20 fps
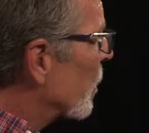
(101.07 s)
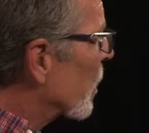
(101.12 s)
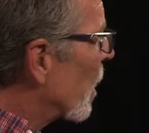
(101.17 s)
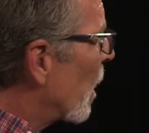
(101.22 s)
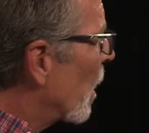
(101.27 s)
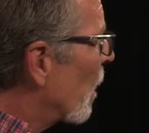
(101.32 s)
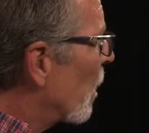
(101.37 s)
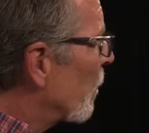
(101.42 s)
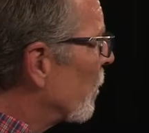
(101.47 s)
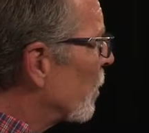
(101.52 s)

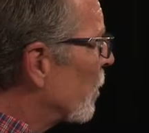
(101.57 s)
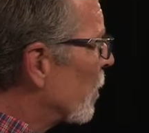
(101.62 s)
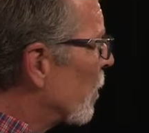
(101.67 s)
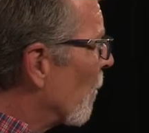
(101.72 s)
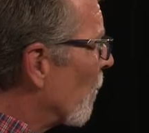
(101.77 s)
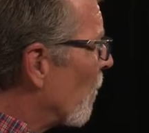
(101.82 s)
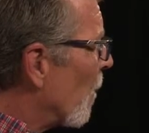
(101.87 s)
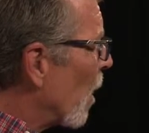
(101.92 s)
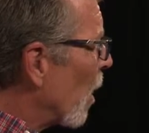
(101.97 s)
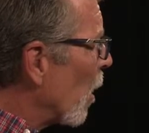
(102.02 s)
kind of
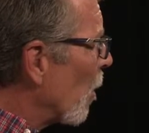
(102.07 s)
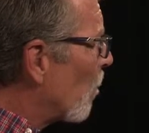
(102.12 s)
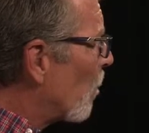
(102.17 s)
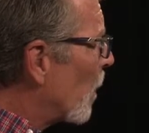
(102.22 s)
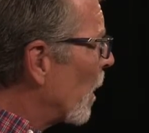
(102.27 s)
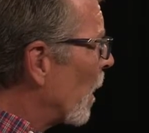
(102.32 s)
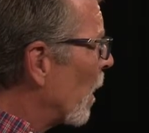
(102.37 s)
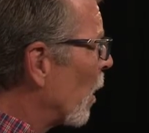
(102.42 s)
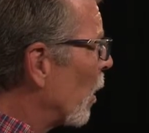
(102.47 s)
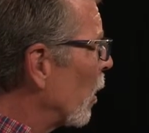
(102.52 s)
develop
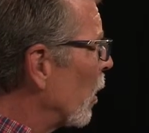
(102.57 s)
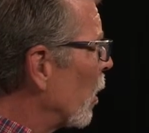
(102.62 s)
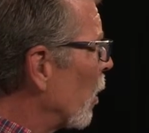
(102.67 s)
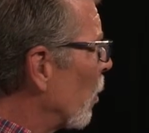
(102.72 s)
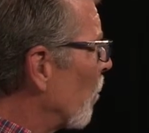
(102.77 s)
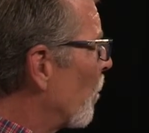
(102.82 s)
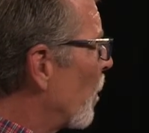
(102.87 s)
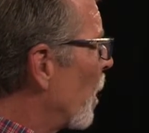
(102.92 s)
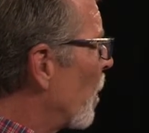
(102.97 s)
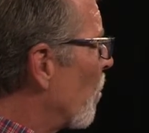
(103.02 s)
it a little bit